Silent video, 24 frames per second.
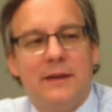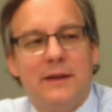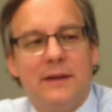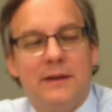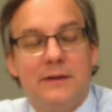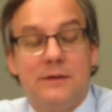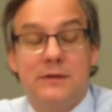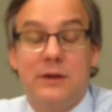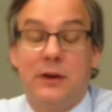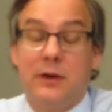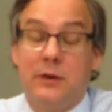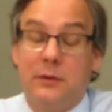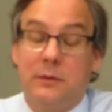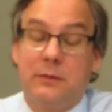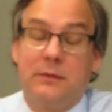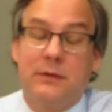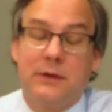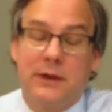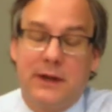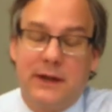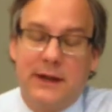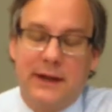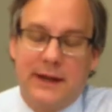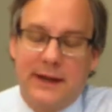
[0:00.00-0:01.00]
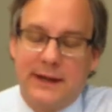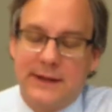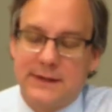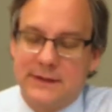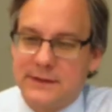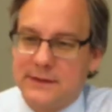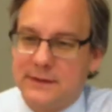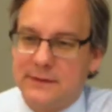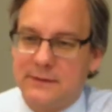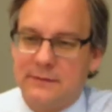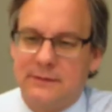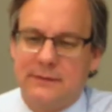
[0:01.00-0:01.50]
So I
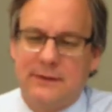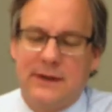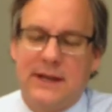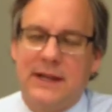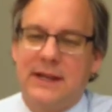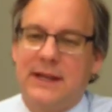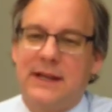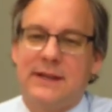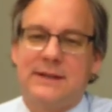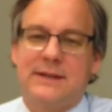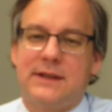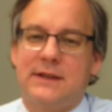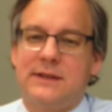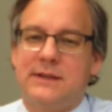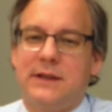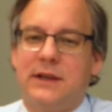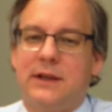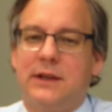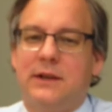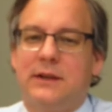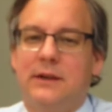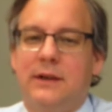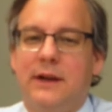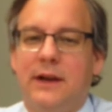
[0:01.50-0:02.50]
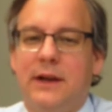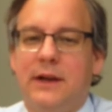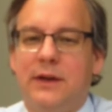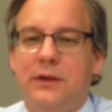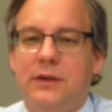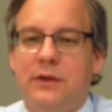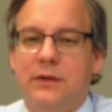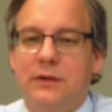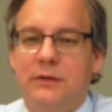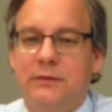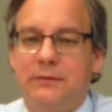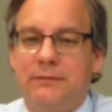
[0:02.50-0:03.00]
guess in that sense,
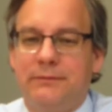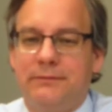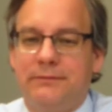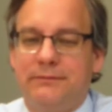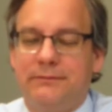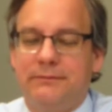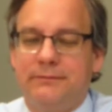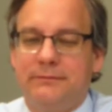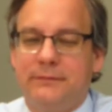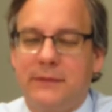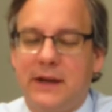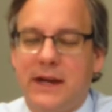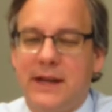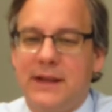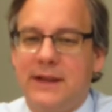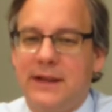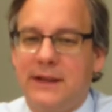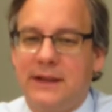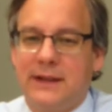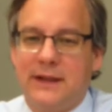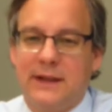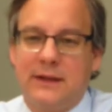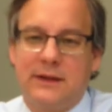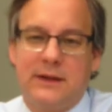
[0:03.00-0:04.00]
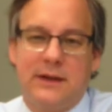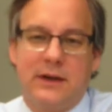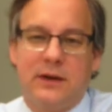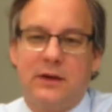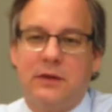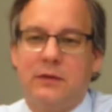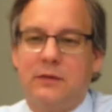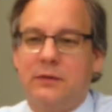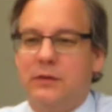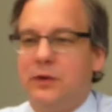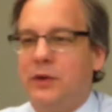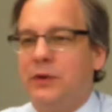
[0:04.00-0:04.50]
I think that there
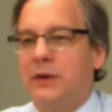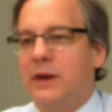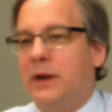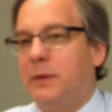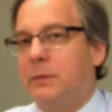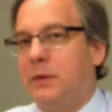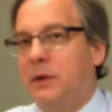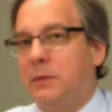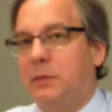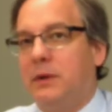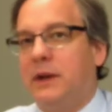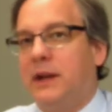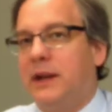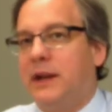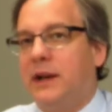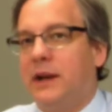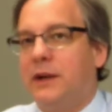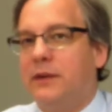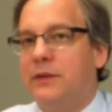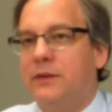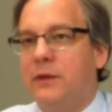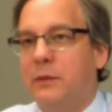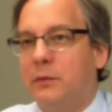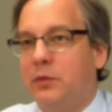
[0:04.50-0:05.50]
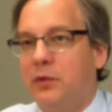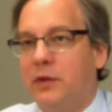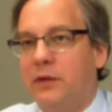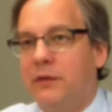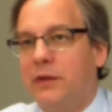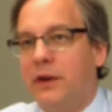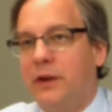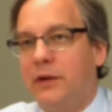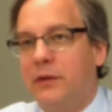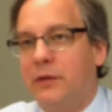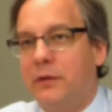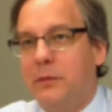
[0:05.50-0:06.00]
are no doubt people getting on some sort of
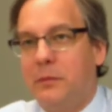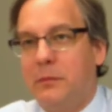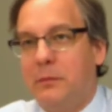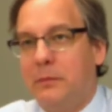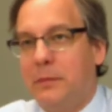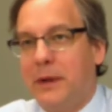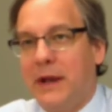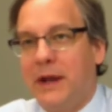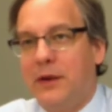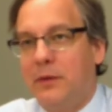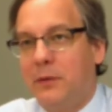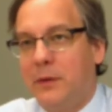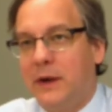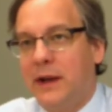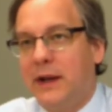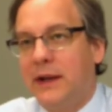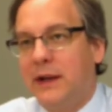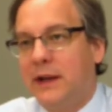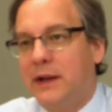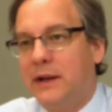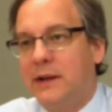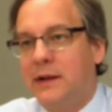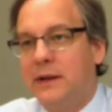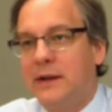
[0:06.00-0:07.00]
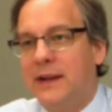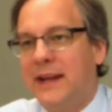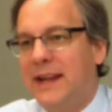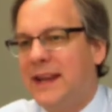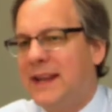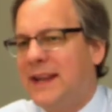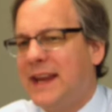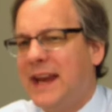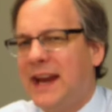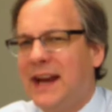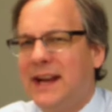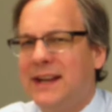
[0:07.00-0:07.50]
health bandwagon, and
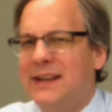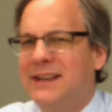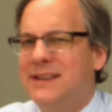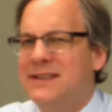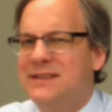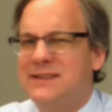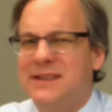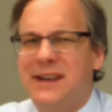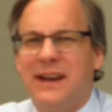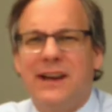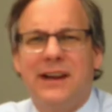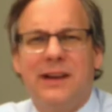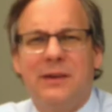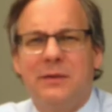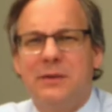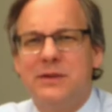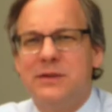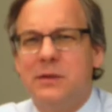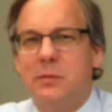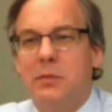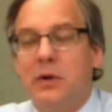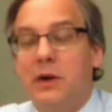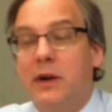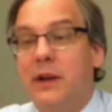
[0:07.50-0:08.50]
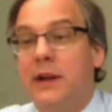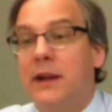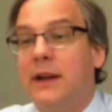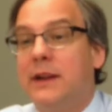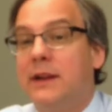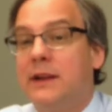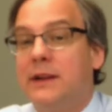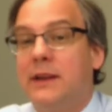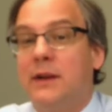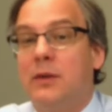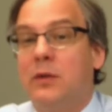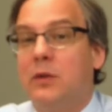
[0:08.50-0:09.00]
the Atkins diet was a part of
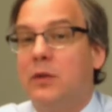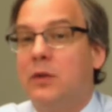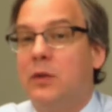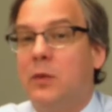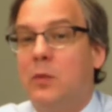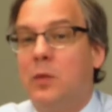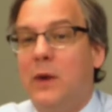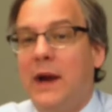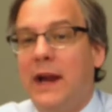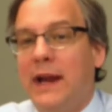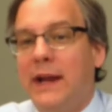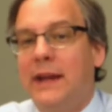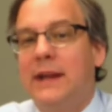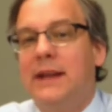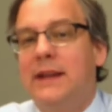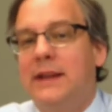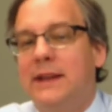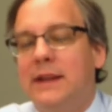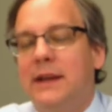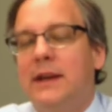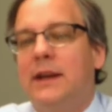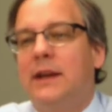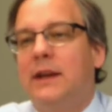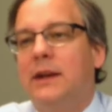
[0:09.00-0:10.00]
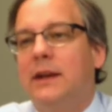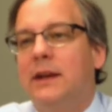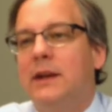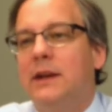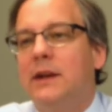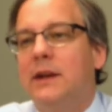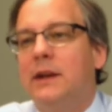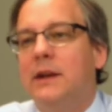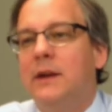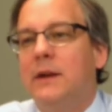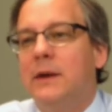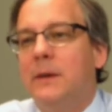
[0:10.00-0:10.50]
that. The wacky thing
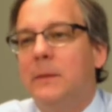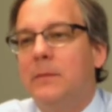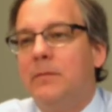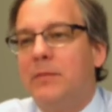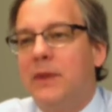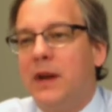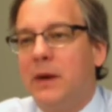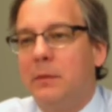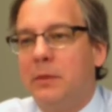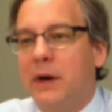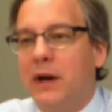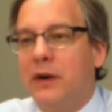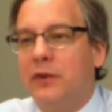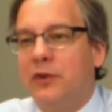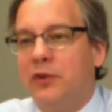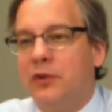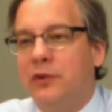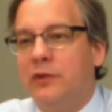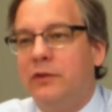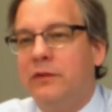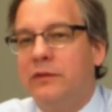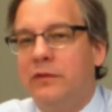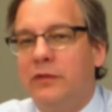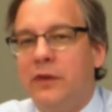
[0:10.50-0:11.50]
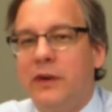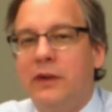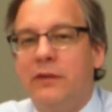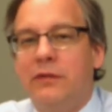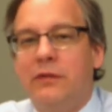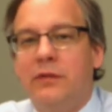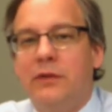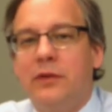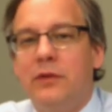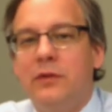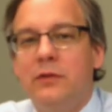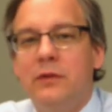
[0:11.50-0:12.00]
about gluten-free
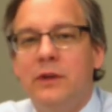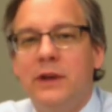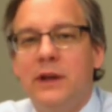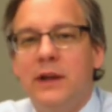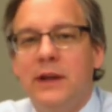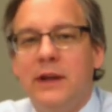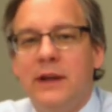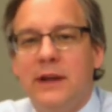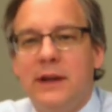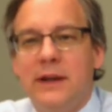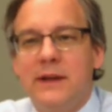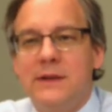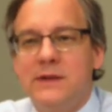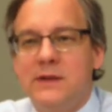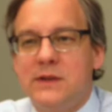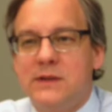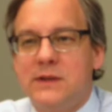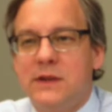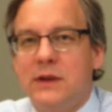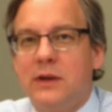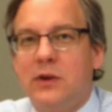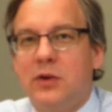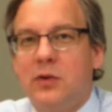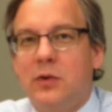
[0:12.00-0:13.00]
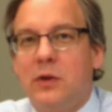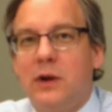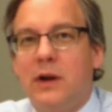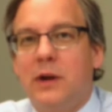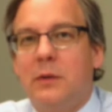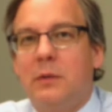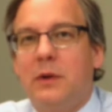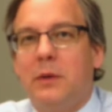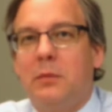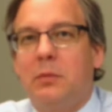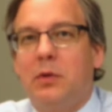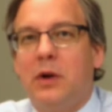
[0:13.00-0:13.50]
food is it's
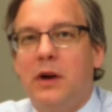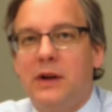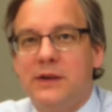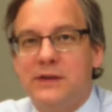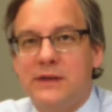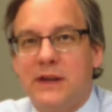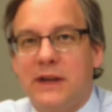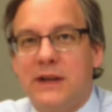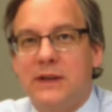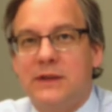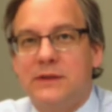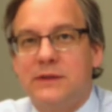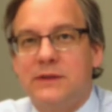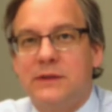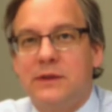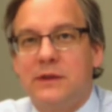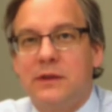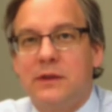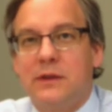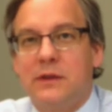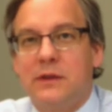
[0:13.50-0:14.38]
incredibly processed.